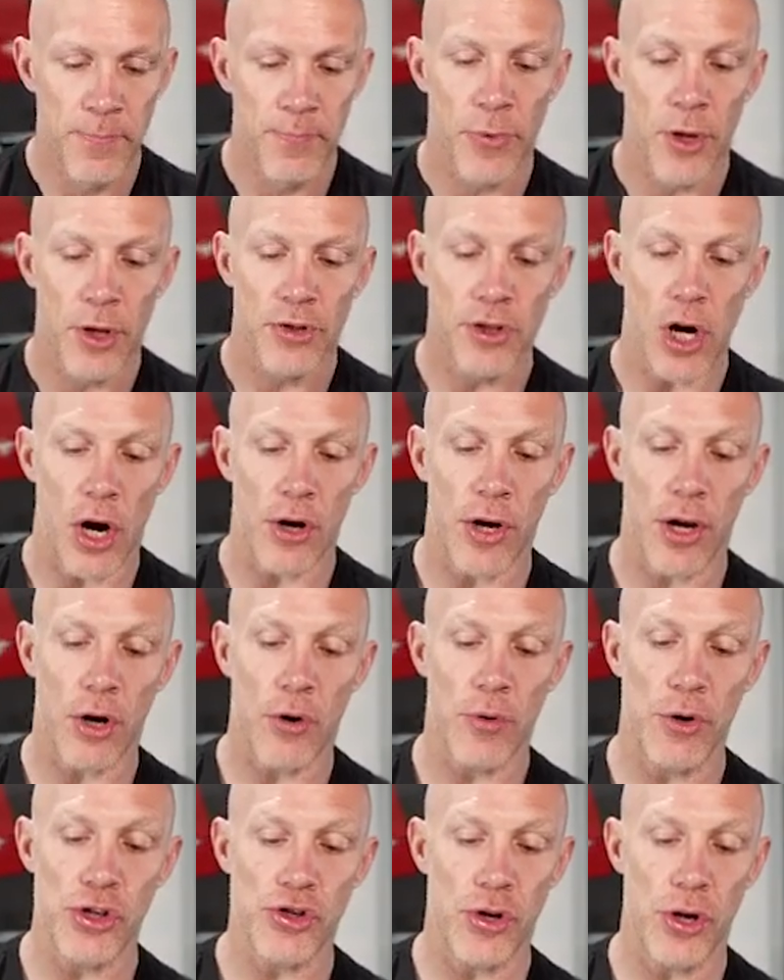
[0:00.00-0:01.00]
Target
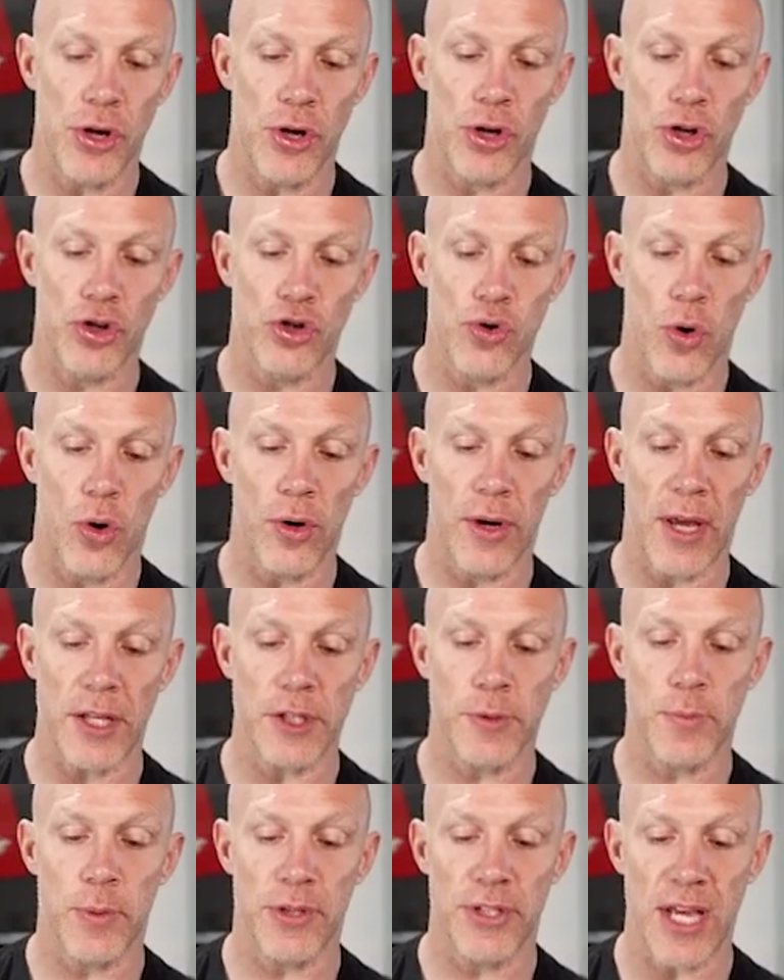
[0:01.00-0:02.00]
creature you control
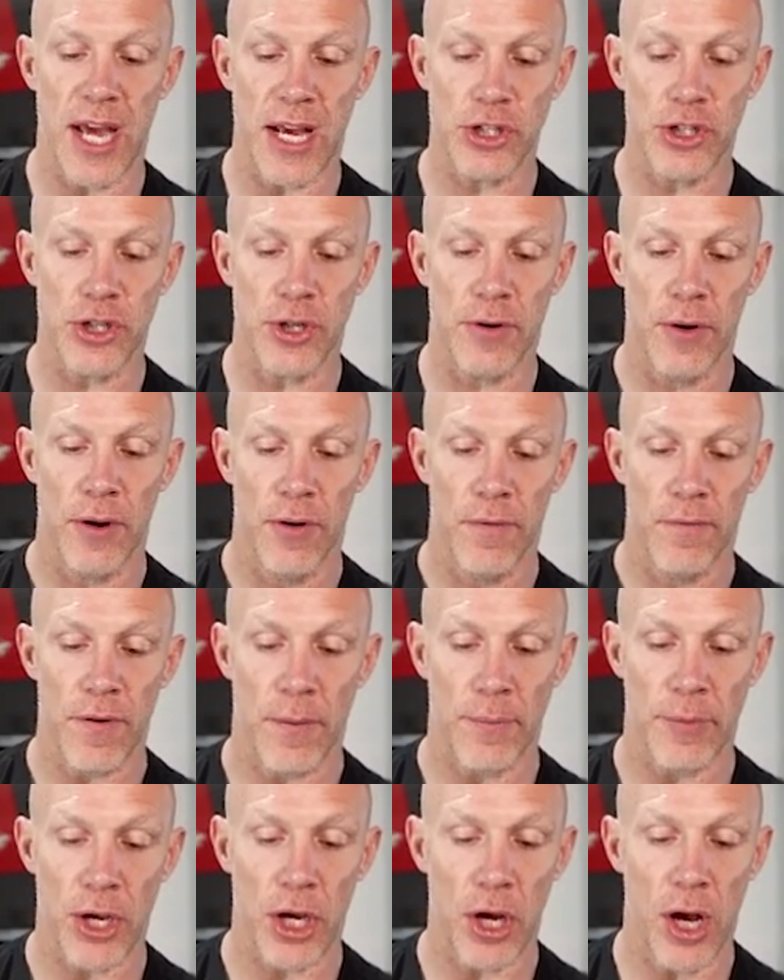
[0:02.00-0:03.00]
gains protection
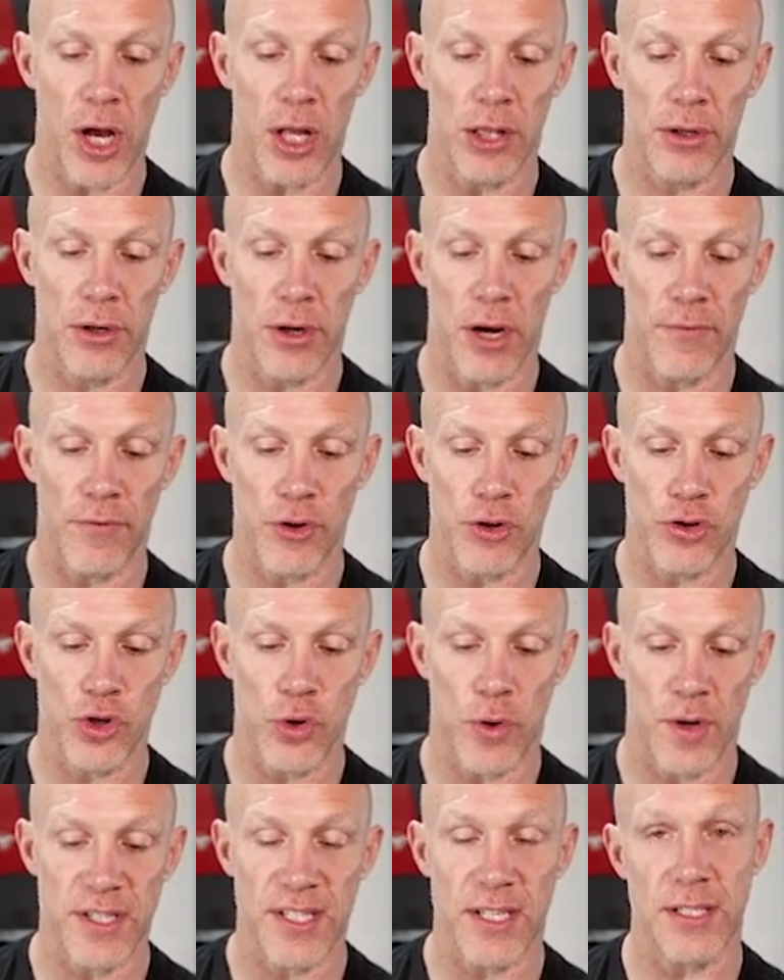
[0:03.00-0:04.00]
from the color of your
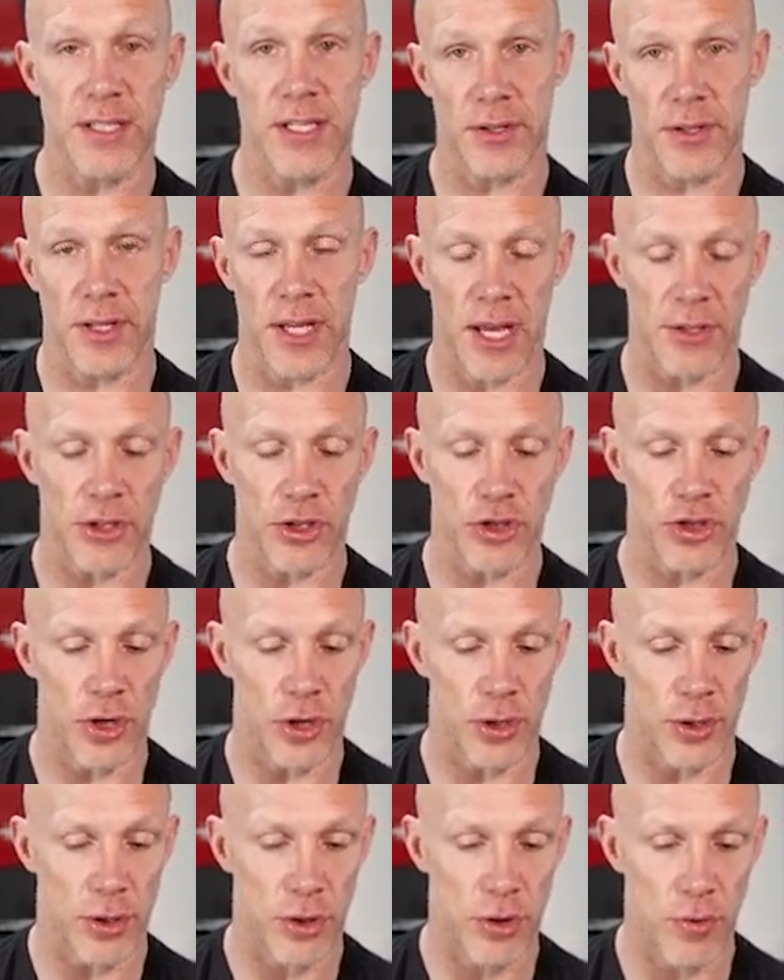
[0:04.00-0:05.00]
choice until the end of
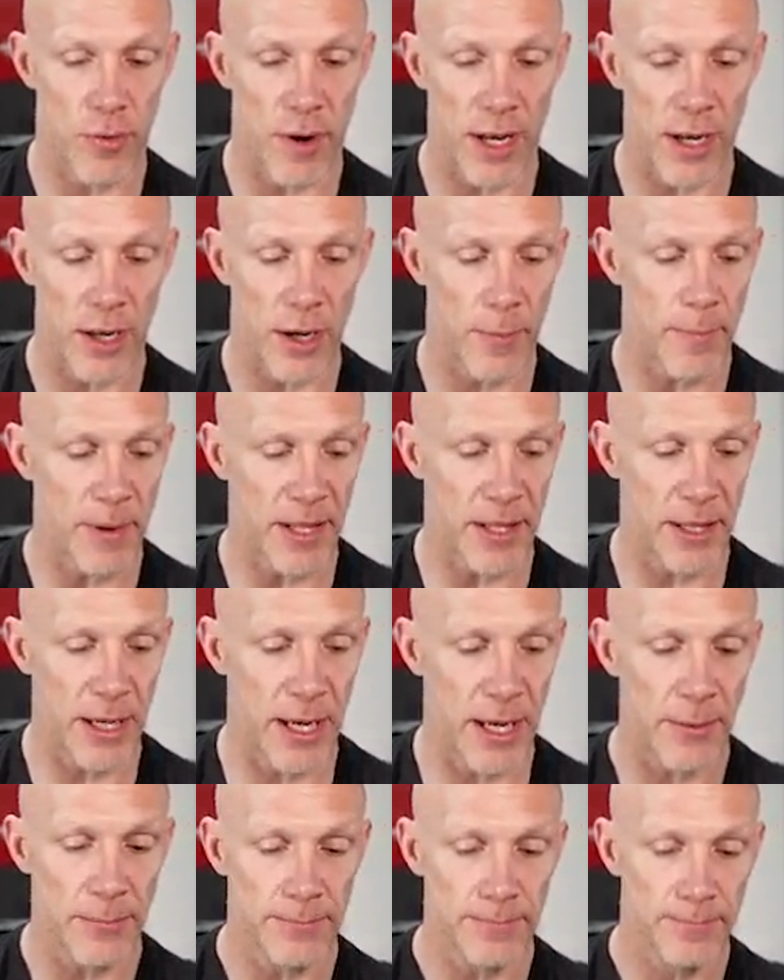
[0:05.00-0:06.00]
turn. Great ability.